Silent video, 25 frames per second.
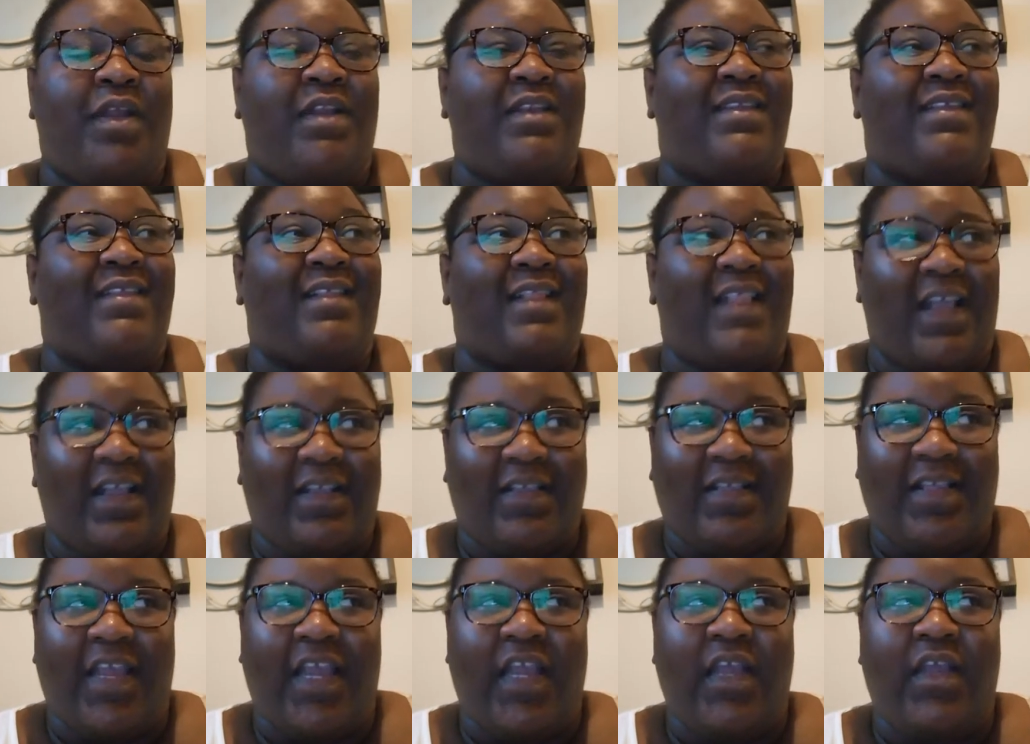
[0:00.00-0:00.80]
being
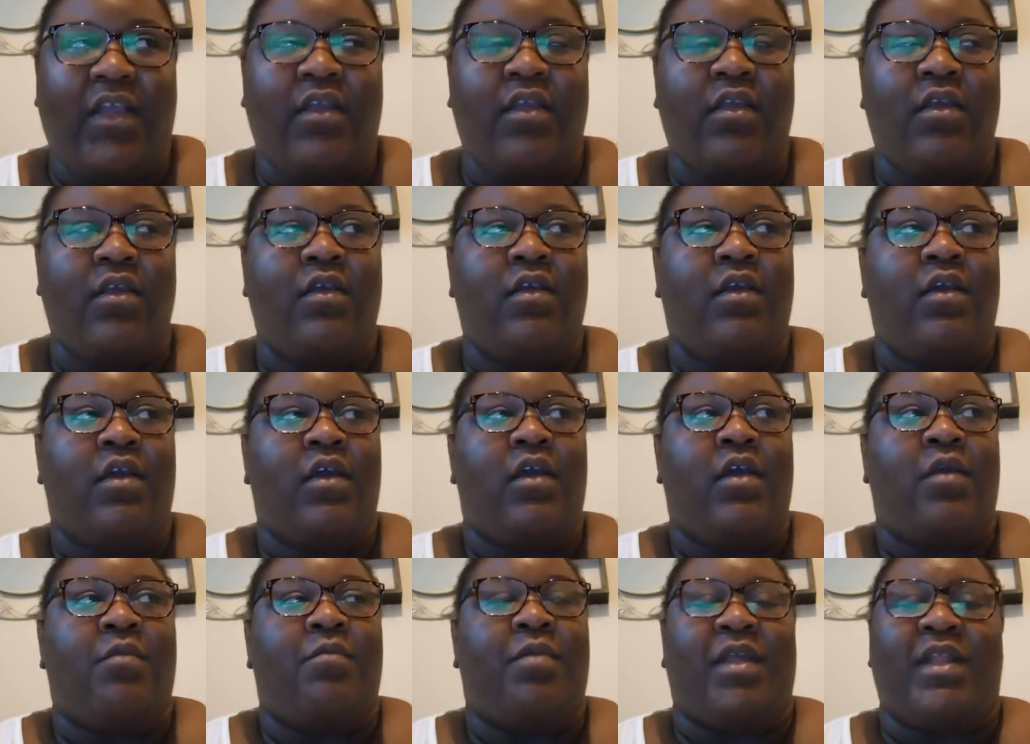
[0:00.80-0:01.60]
dyslexic,
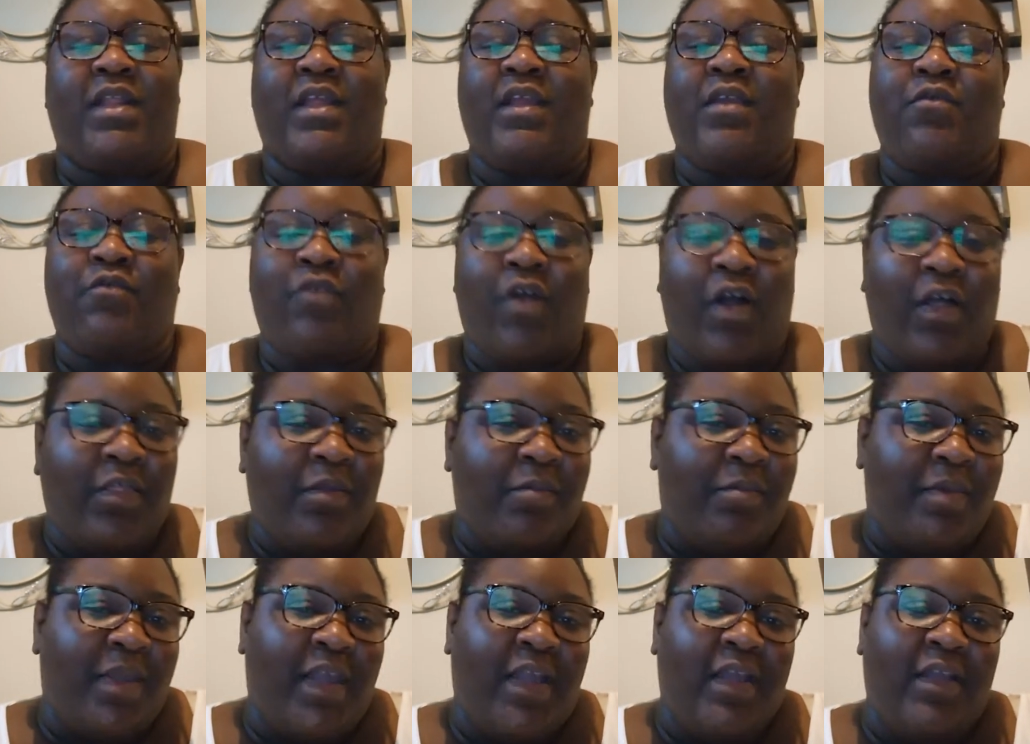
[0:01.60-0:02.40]
being
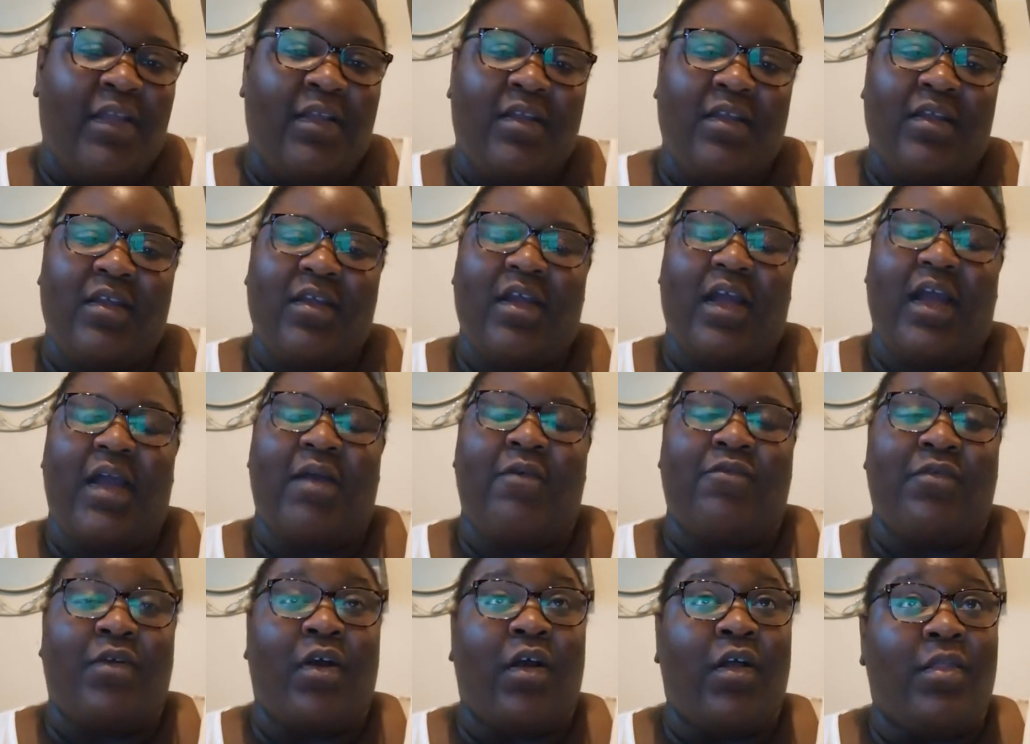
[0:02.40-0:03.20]
rather big,
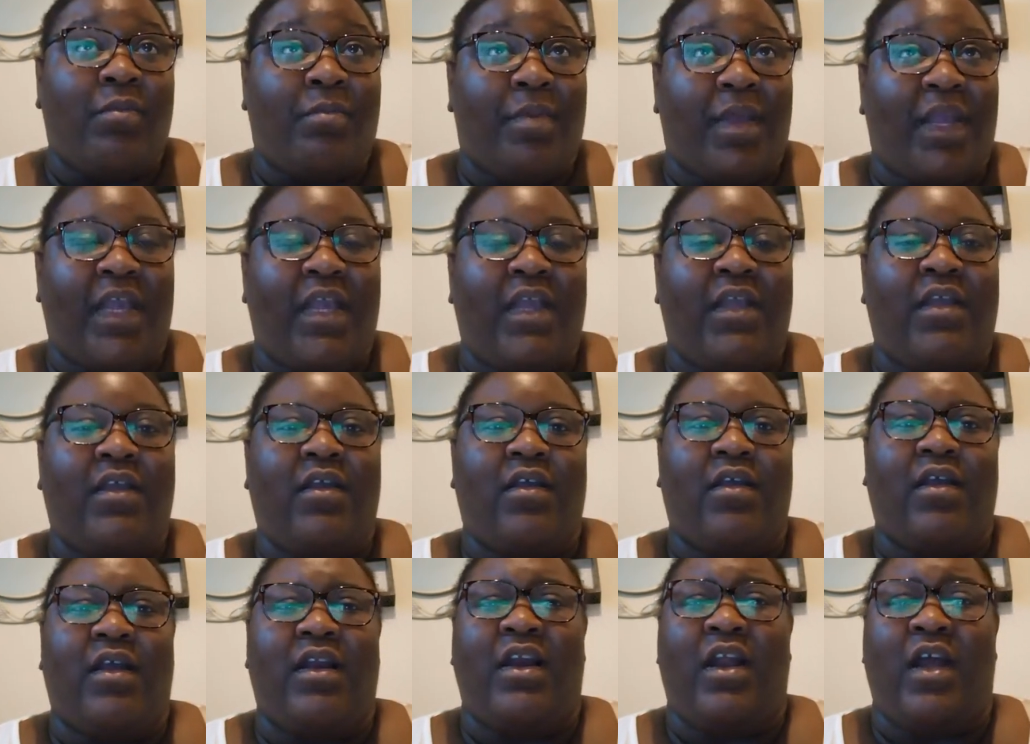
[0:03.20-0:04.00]

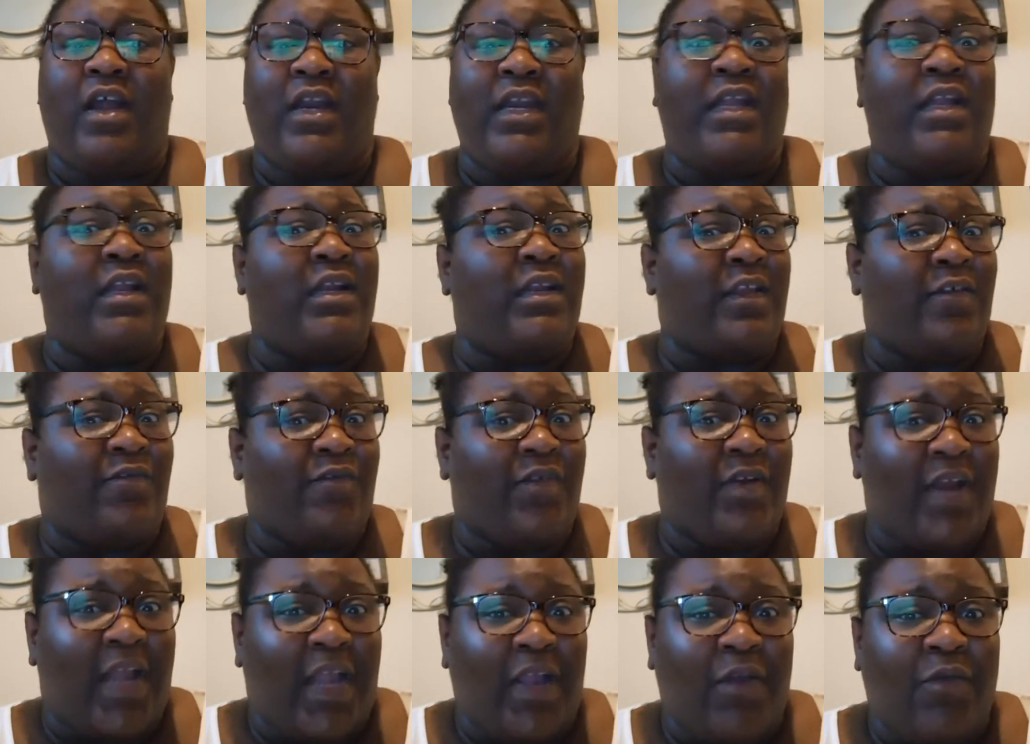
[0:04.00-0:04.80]
learning a
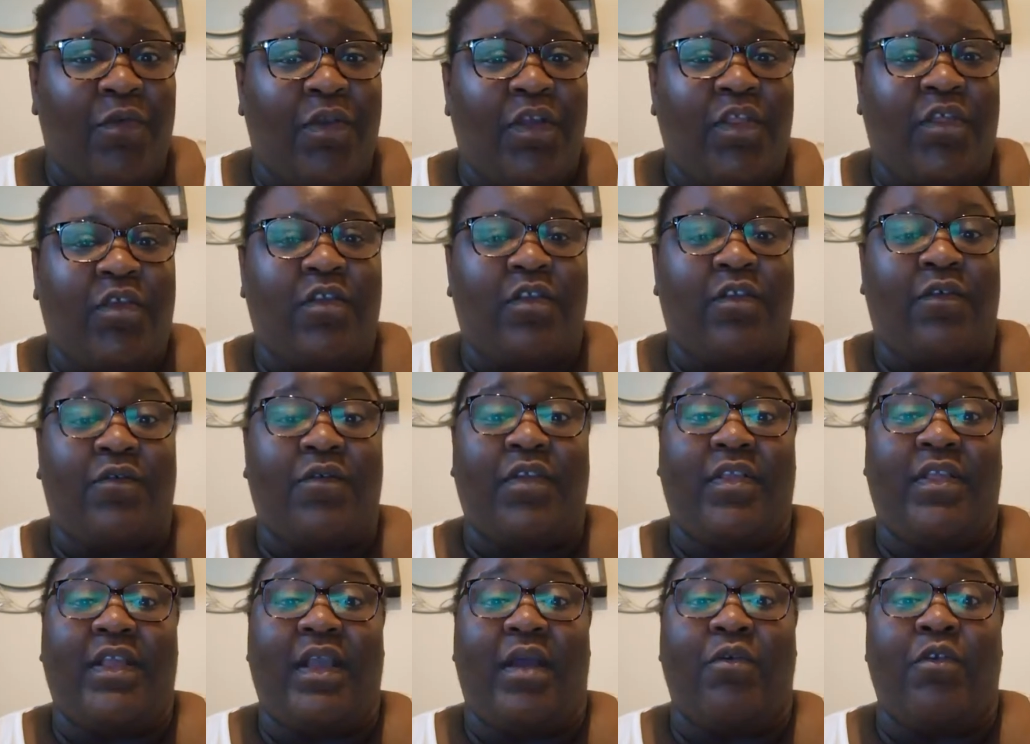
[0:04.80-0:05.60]
different language, because
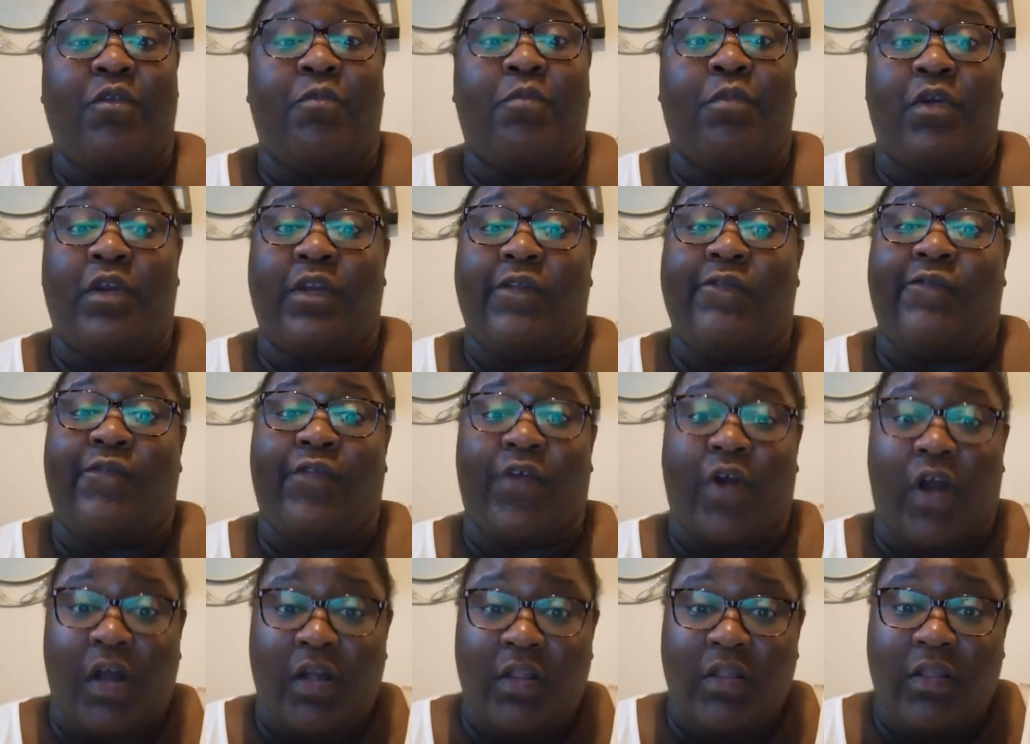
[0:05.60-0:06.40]
obviously I was born in
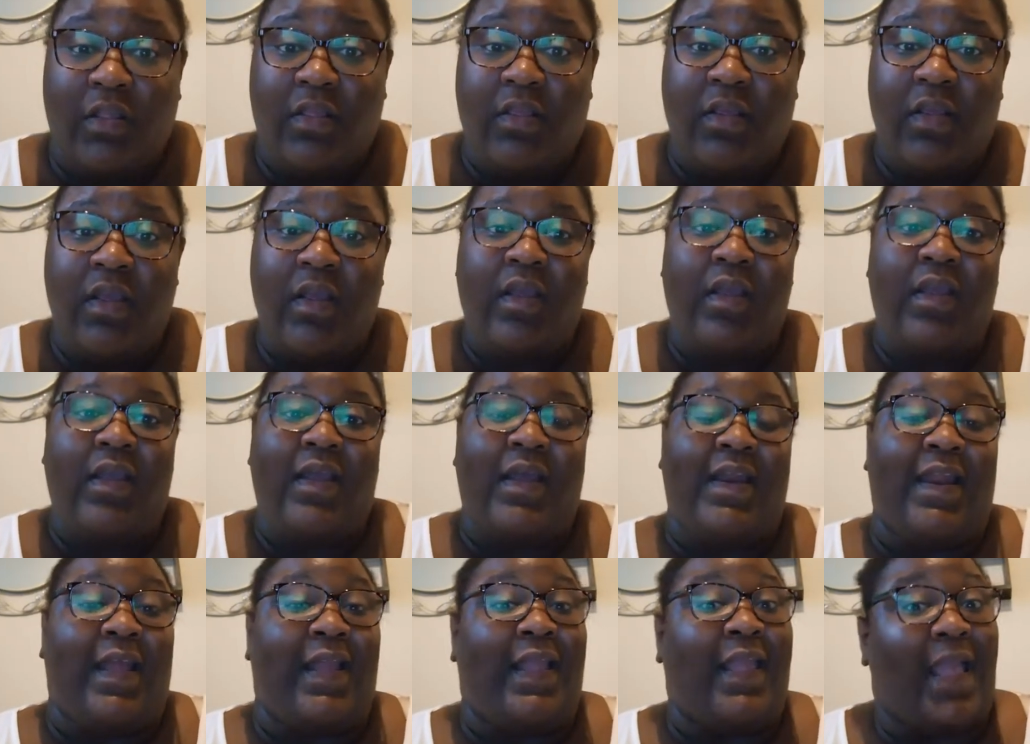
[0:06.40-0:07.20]
France
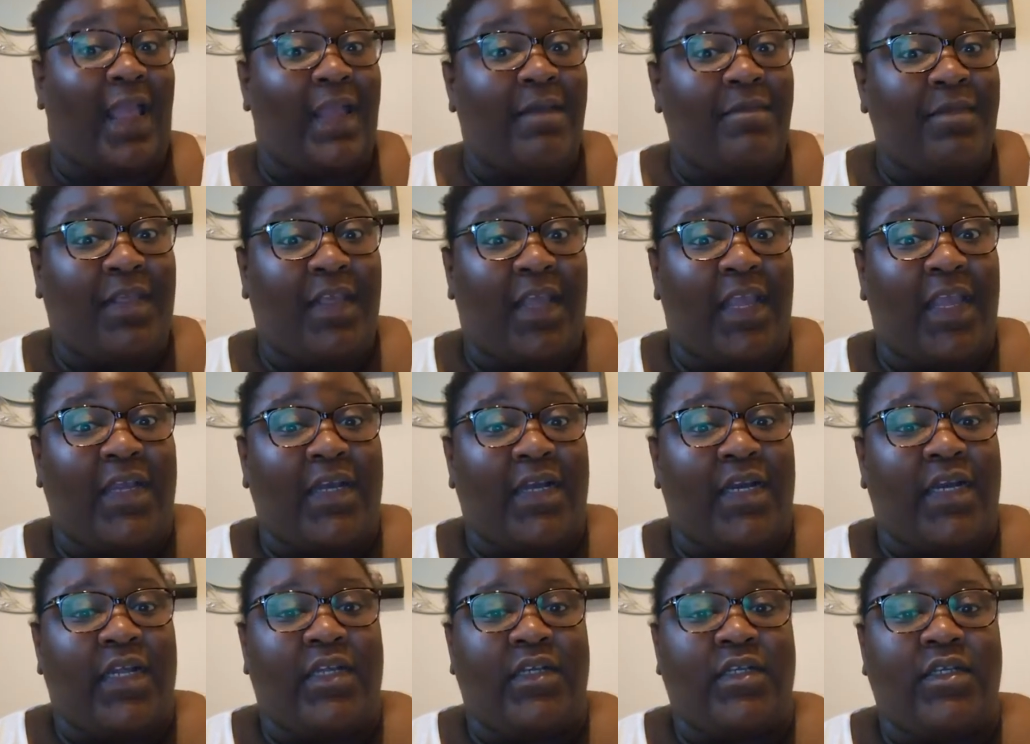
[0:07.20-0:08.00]
and I came to
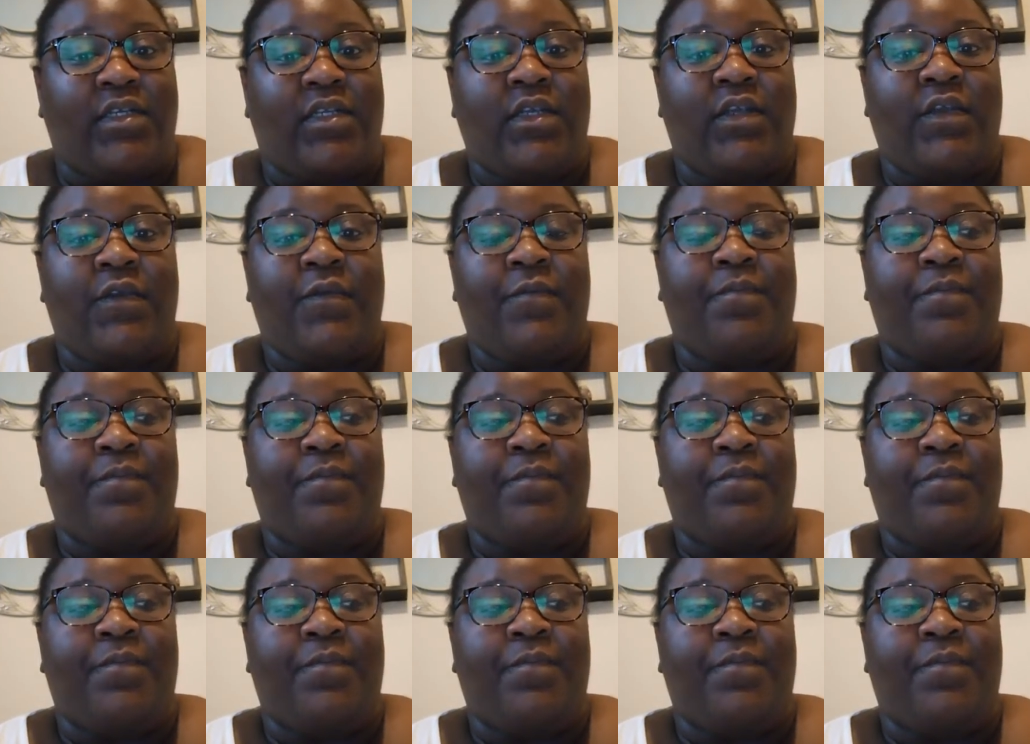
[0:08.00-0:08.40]
England.